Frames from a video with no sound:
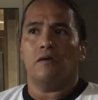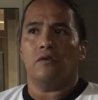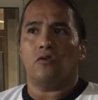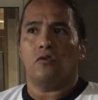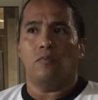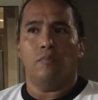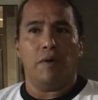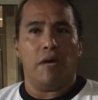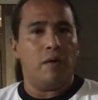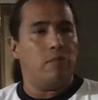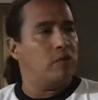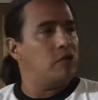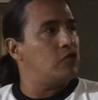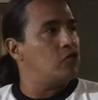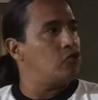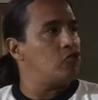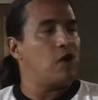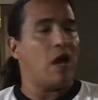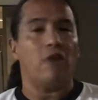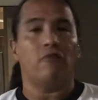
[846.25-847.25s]
to be able
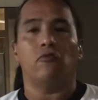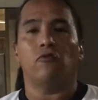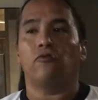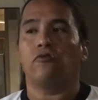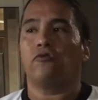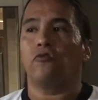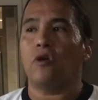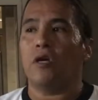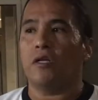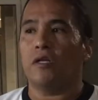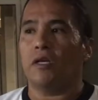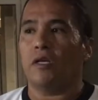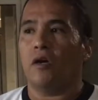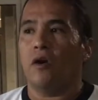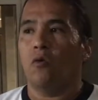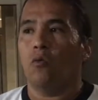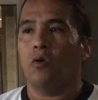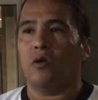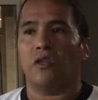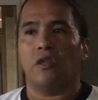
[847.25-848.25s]
to travel freely
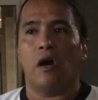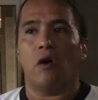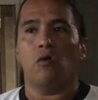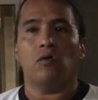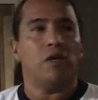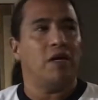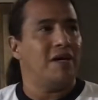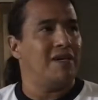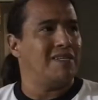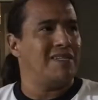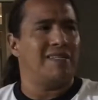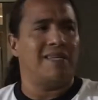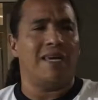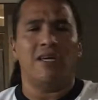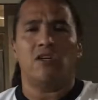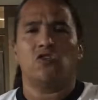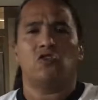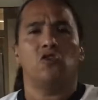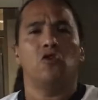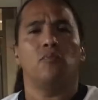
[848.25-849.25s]
without a
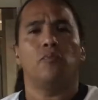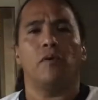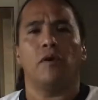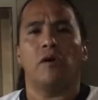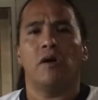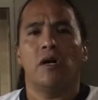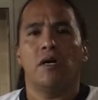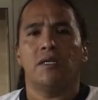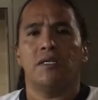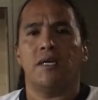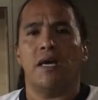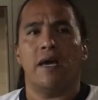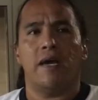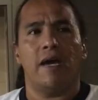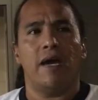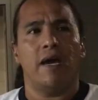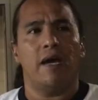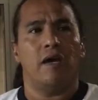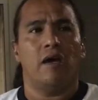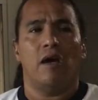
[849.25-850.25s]
state trooper saying,
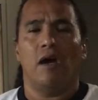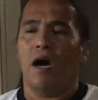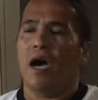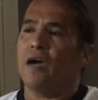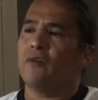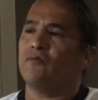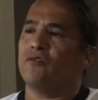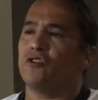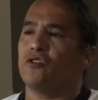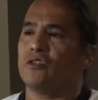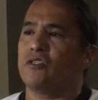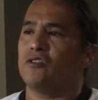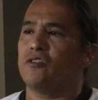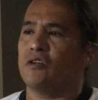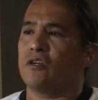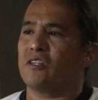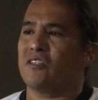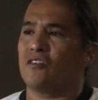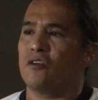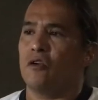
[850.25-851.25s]
hey, I have
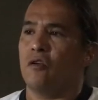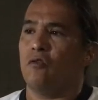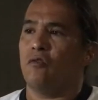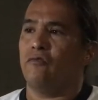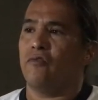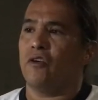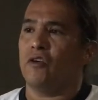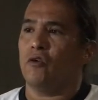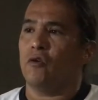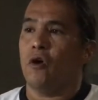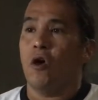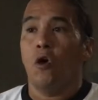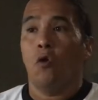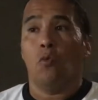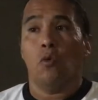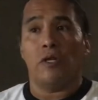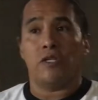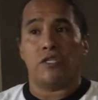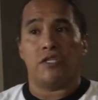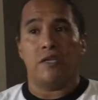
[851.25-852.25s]
jurisdiction over you,
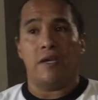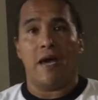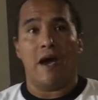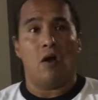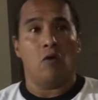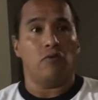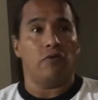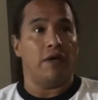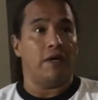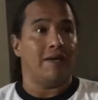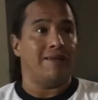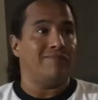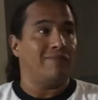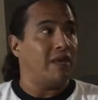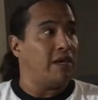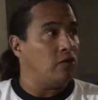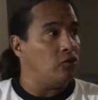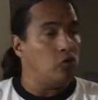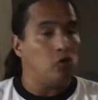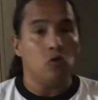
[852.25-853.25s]
which now
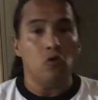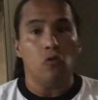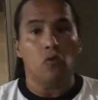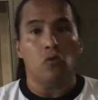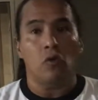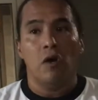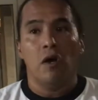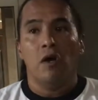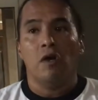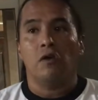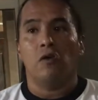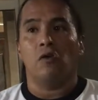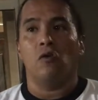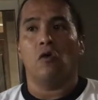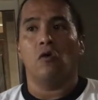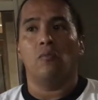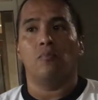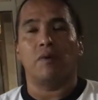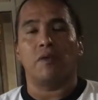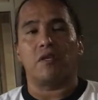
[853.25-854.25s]
they do.
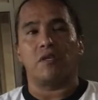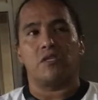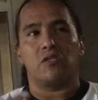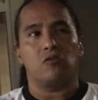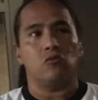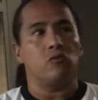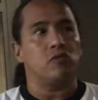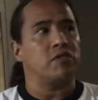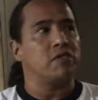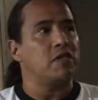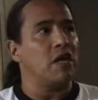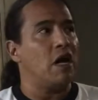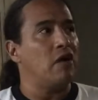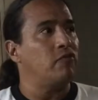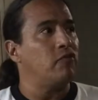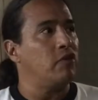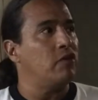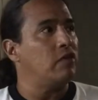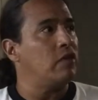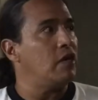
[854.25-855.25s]
But the sole
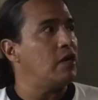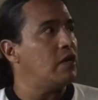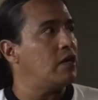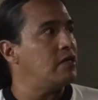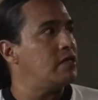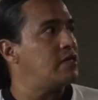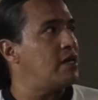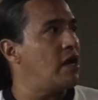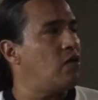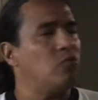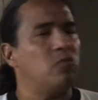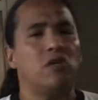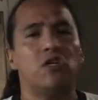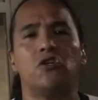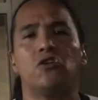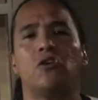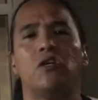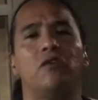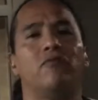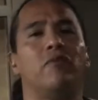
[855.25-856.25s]
sovereign thing is that we
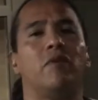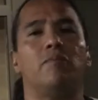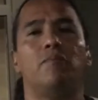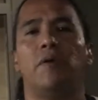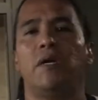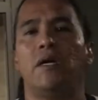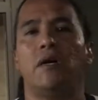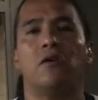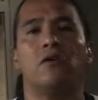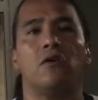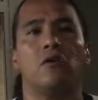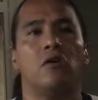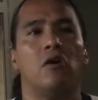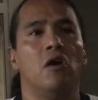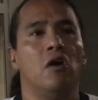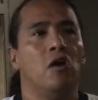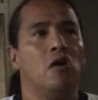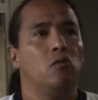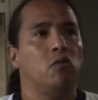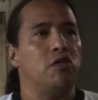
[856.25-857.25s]
shouldn't even
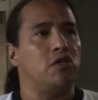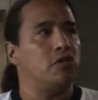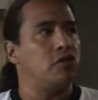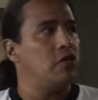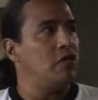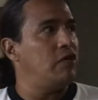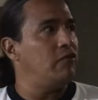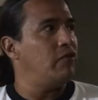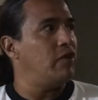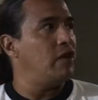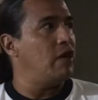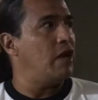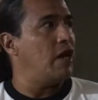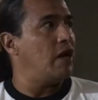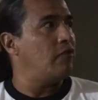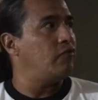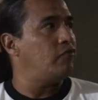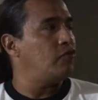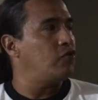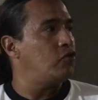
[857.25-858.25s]

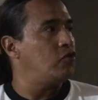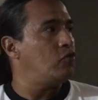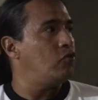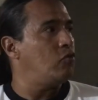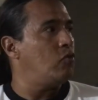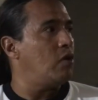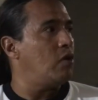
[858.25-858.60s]
have to